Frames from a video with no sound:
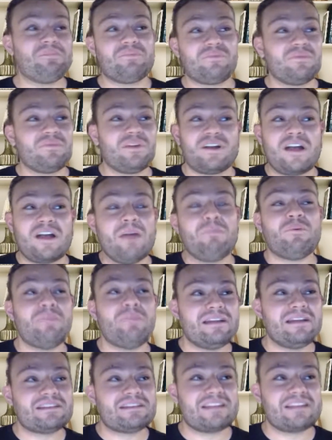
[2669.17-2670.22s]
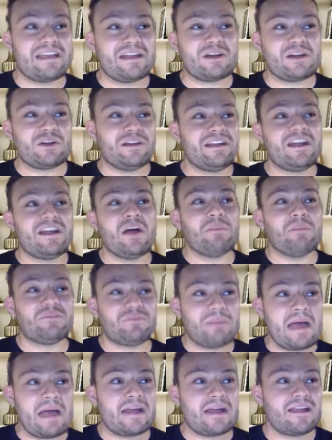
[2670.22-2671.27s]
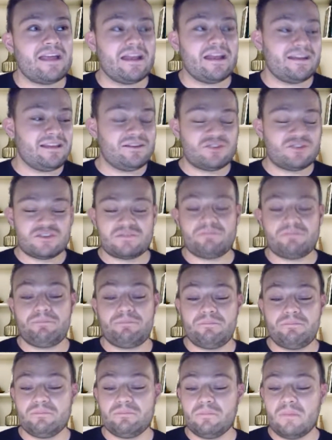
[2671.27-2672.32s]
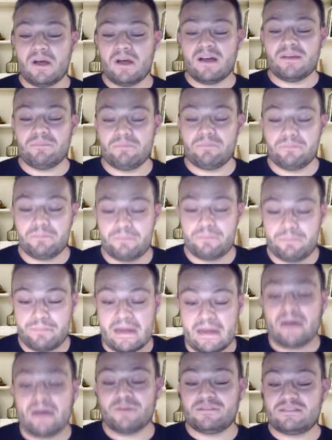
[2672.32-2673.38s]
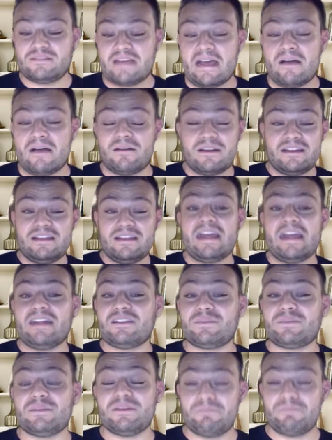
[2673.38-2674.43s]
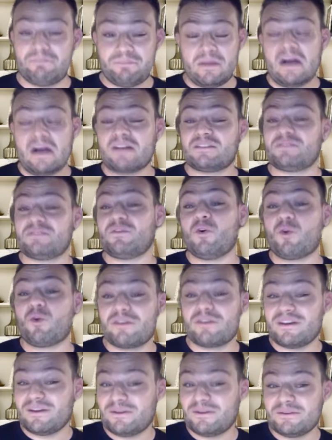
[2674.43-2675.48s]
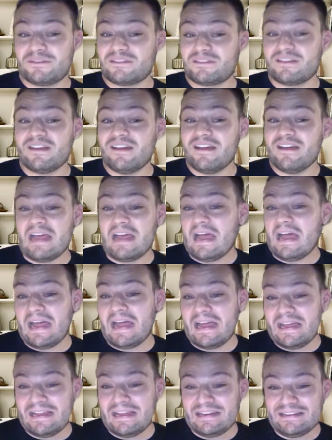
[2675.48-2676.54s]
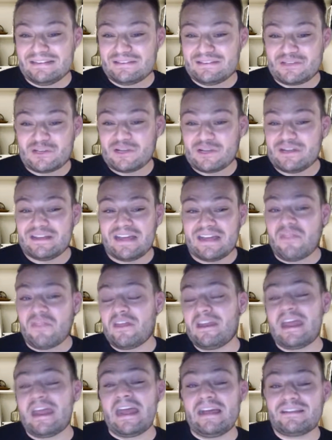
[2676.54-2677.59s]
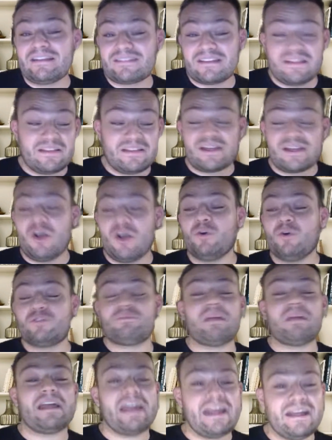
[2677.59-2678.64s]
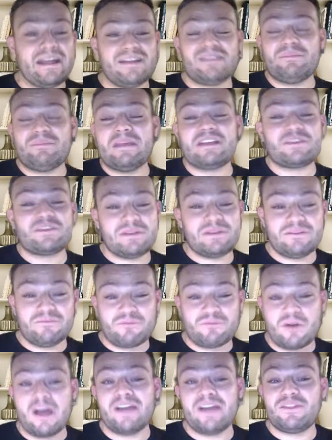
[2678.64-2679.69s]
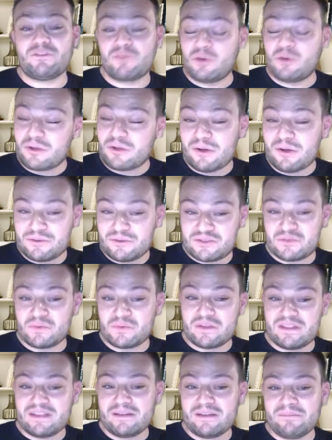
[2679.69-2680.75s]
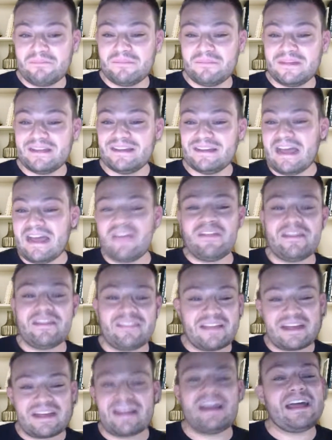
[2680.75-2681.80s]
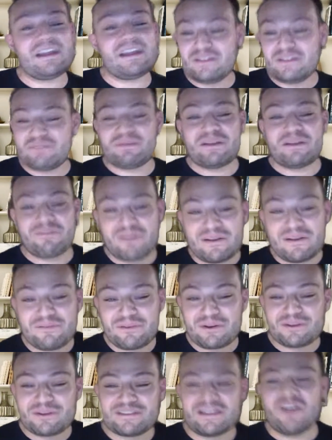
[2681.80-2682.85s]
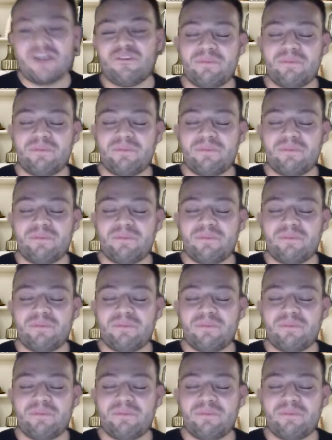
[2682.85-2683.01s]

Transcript: Couple minutes later, he comes back and he just bows down and he hands me a box of Oreos, and then holds my hand and makes me ride the roller coaster with him. And then I had to leave my friend for herself.